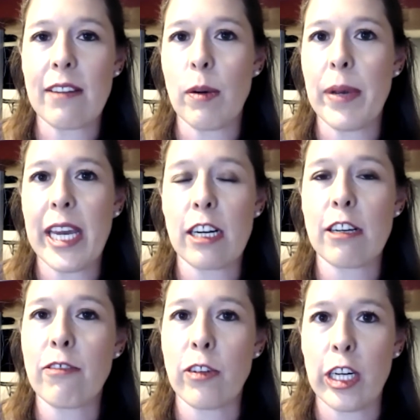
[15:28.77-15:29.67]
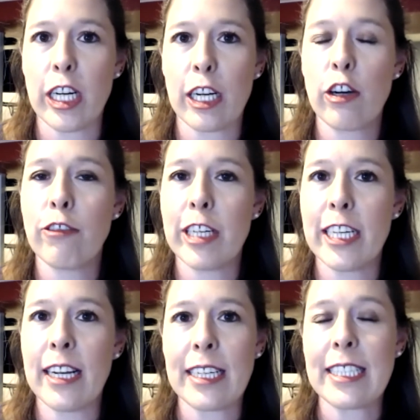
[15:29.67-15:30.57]
of a banner for
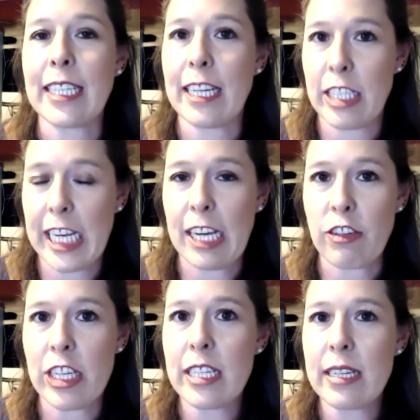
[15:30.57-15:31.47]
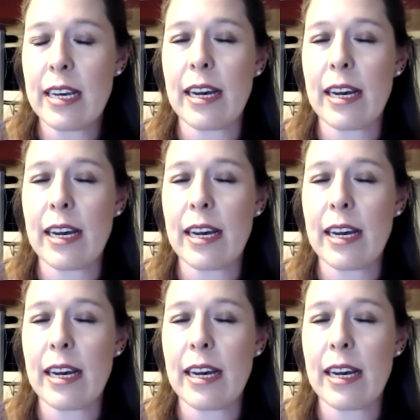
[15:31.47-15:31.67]
COVID-19 education.